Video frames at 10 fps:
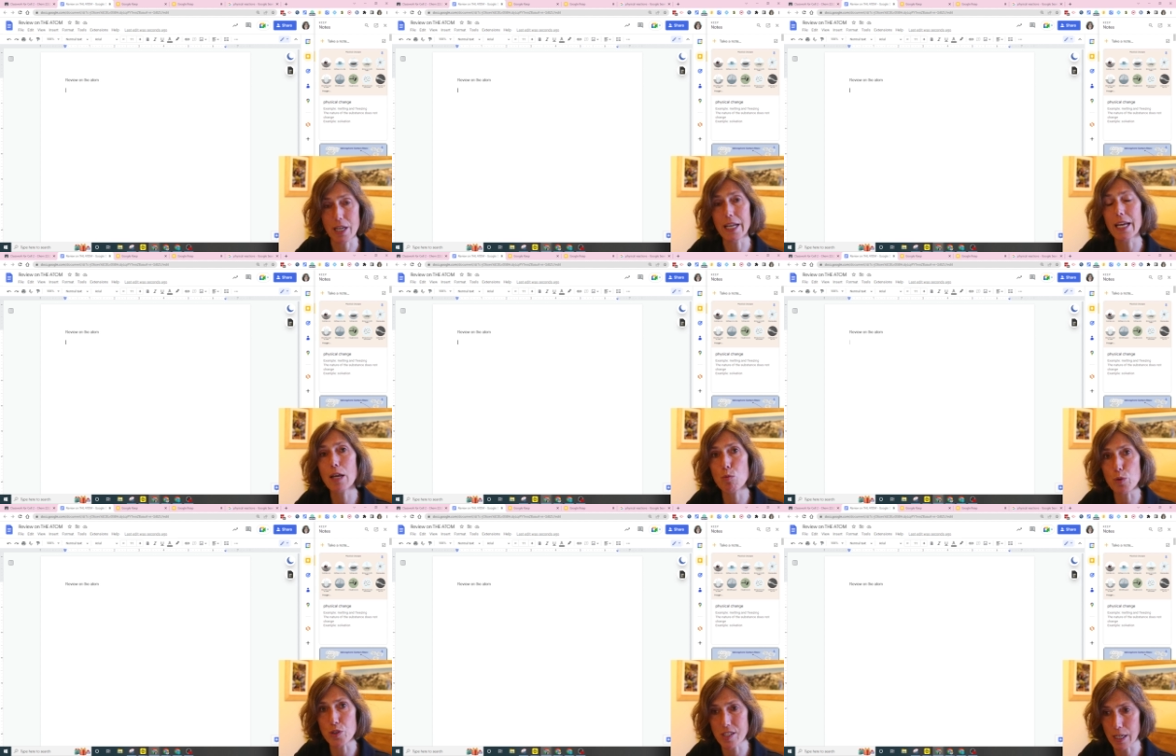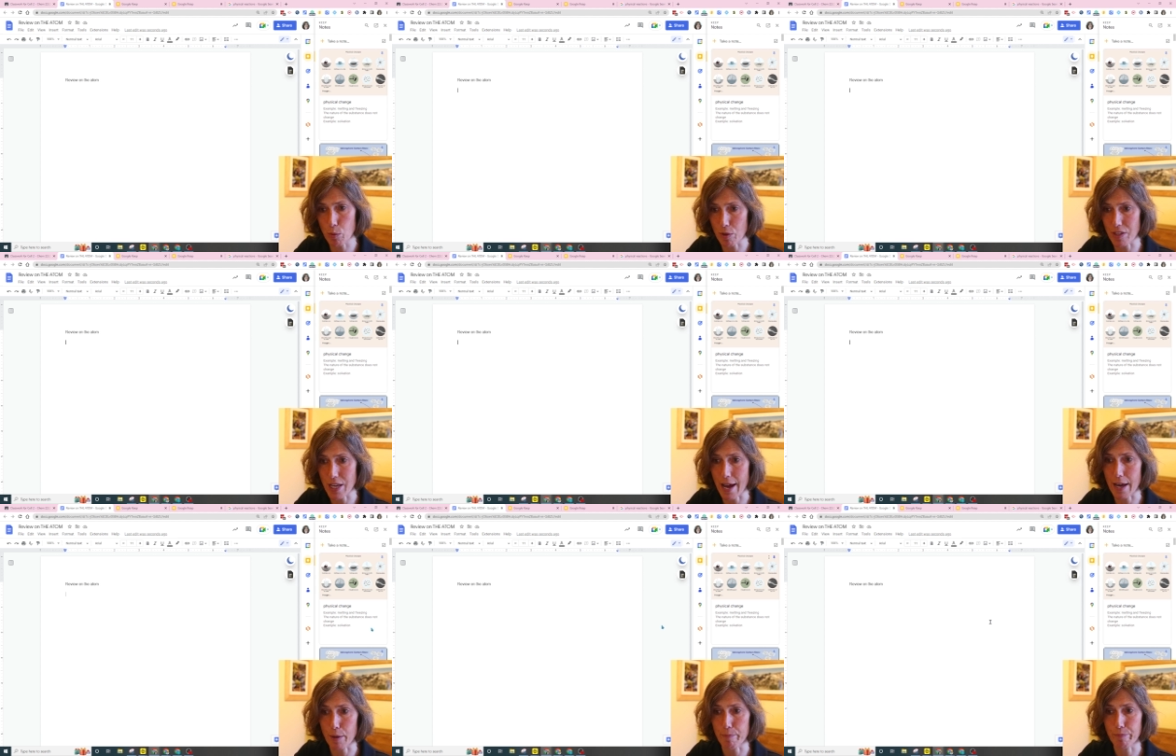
And again, we'll stick with the atom.